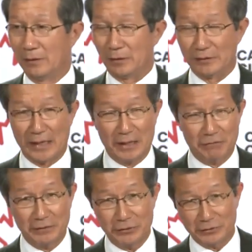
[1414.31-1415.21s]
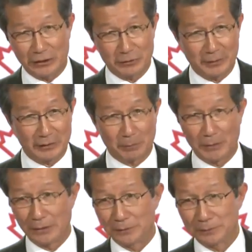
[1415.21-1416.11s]
On average, they spend
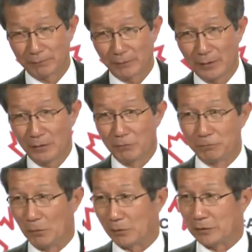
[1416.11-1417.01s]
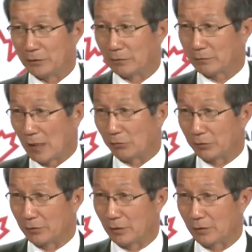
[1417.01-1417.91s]
about
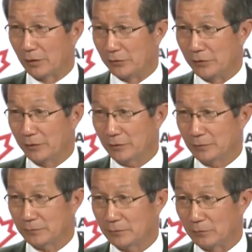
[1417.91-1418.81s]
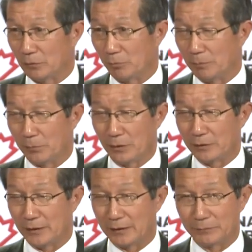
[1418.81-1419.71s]
$40,000 a year, room and board
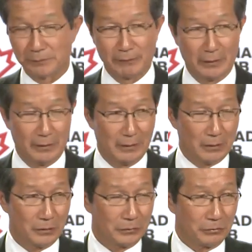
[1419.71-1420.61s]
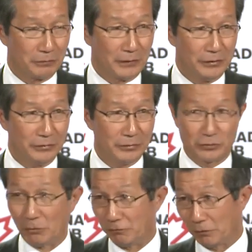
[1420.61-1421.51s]
and all those fees.
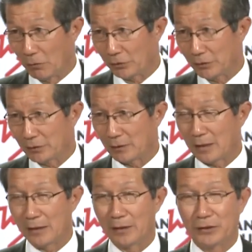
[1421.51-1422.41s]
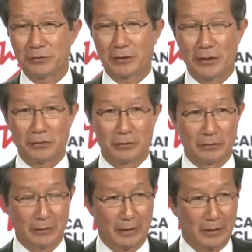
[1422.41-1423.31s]
So 4-year higher
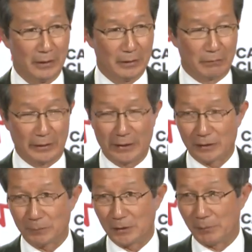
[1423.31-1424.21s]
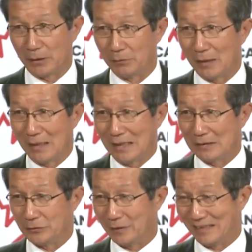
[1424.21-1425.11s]
education will end up about
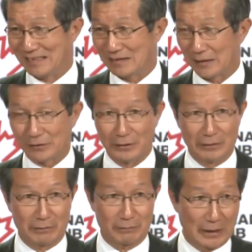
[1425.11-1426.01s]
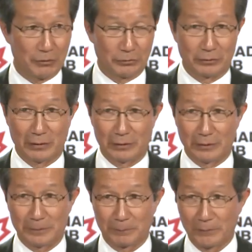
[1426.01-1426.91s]
$160,000.